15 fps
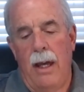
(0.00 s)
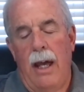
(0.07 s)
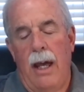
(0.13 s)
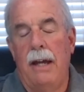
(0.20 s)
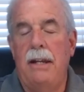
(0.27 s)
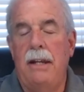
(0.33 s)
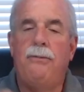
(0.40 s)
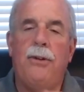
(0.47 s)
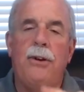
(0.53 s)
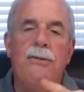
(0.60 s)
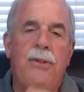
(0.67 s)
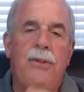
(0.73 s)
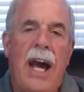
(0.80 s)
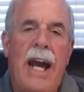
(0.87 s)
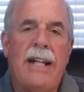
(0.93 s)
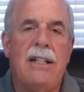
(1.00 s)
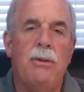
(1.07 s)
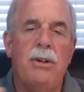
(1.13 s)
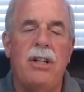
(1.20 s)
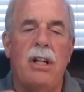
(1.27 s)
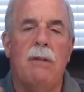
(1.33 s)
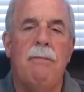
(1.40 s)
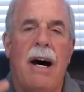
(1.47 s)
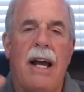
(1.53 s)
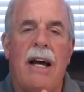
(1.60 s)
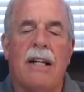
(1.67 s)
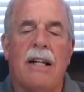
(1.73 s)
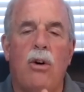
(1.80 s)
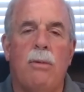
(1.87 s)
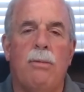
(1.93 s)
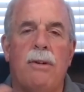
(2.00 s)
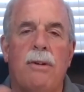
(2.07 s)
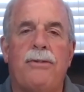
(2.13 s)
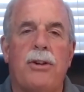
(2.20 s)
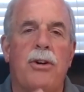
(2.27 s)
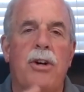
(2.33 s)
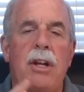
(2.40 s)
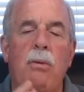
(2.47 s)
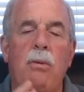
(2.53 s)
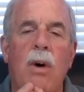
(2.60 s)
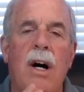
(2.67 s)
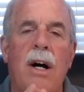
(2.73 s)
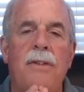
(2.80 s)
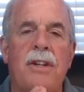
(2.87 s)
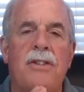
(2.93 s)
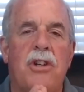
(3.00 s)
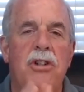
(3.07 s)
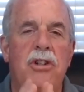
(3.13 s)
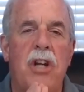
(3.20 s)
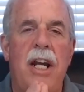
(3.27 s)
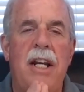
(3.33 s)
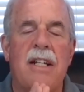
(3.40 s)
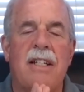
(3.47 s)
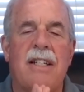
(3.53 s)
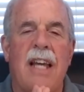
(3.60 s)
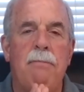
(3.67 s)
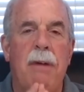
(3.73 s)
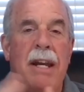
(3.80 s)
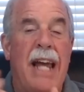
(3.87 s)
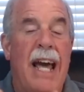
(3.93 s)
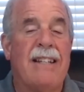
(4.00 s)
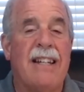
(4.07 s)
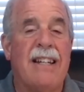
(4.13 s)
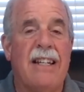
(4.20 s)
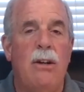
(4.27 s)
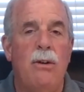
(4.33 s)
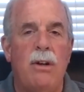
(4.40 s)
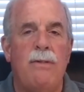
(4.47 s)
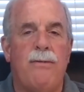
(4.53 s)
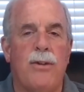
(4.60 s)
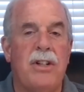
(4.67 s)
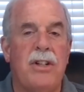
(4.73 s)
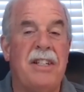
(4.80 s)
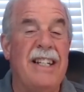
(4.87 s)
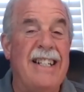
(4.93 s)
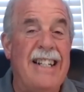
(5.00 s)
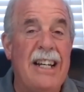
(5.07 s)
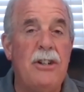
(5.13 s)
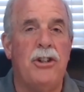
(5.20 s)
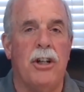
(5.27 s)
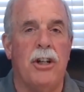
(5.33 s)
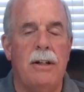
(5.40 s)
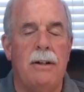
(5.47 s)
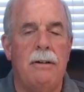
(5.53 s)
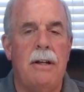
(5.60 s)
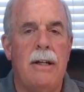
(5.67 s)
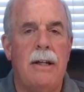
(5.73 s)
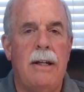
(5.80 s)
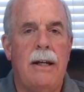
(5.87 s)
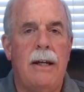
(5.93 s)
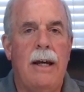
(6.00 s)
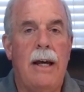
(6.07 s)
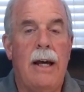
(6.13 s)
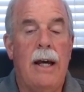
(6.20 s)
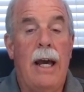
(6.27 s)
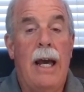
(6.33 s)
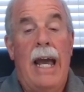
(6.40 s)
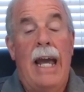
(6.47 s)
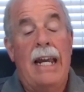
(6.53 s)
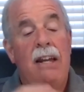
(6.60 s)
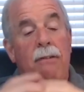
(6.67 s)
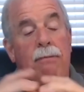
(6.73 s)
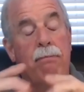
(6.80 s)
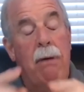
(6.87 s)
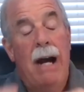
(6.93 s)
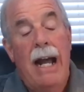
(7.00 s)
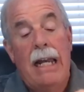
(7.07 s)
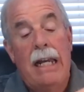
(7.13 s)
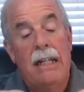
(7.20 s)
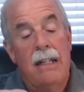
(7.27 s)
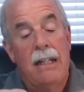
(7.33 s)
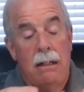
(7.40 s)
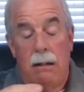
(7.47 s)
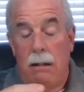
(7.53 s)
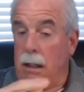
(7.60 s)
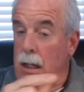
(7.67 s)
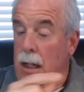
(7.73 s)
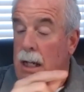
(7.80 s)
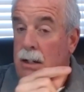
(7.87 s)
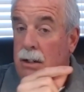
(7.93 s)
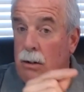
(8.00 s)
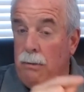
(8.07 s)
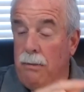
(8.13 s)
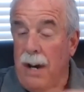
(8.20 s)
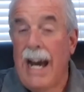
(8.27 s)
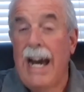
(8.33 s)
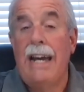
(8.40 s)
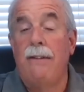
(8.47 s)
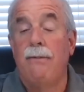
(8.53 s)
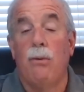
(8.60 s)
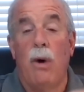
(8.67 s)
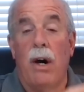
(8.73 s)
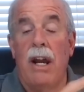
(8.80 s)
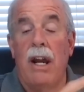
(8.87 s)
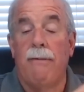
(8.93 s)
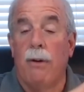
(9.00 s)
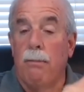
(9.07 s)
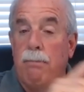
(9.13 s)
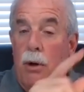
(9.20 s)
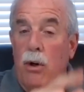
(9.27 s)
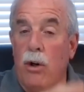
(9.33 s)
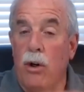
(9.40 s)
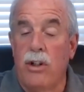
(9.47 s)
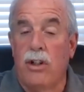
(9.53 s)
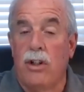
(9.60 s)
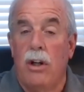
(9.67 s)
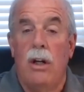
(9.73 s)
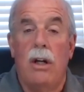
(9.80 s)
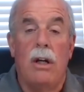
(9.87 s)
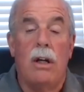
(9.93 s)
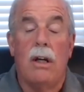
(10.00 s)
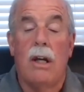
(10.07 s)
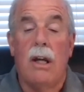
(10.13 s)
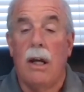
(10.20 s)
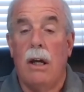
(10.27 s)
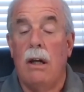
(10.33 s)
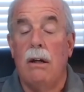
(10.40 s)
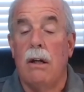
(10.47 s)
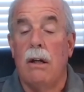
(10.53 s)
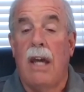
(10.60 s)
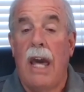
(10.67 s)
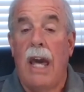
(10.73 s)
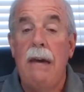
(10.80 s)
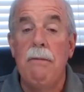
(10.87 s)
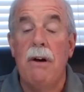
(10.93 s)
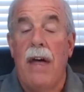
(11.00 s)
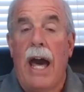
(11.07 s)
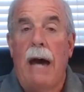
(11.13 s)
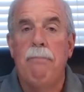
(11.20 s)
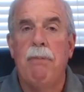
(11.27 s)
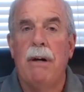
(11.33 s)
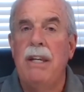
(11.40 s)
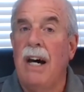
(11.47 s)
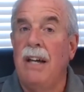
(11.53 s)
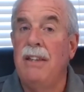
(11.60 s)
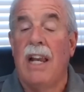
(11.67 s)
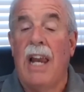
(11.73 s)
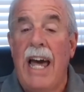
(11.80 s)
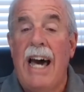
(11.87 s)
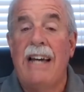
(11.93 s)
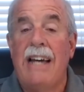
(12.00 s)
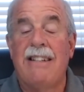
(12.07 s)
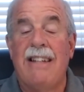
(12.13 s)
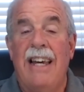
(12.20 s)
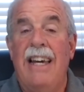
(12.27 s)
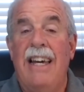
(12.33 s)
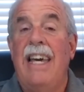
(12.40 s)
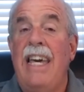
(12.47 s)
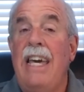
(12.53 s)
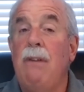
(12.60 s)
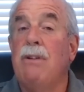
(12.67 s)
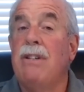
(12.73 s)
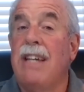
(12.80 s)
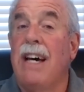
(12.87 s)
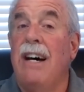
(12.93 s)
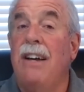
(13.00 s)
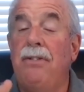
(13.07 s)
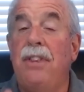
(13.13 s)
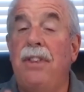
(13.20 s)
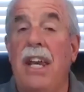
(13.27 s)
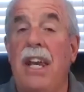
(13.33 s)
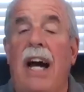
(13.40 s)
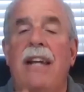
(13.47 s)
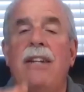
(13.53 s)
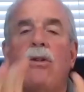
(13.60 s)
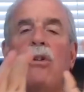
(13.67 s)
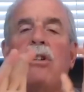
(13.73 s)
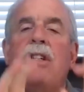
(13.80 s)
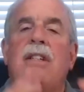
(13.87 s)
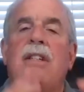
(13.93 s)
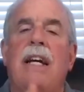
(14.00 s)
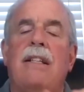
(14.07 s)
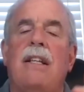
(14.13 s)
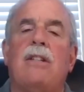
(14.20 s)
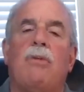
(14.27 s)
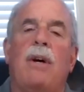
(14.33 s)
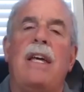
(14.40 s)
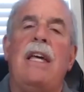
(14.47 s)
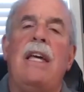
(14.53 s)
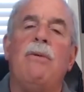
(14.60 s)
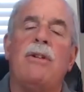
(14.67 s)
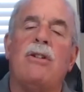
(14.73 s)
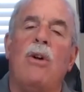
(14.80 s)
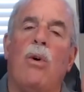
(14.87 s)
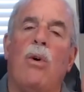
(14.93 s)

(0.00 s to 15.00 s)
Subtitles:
and if in fact it was in about October of 31 that Seditionist had been executed for sedition, and if Pilate, he survived whatever purge came of that, but nonetheless, he was on thin ice, or to say it this way, he no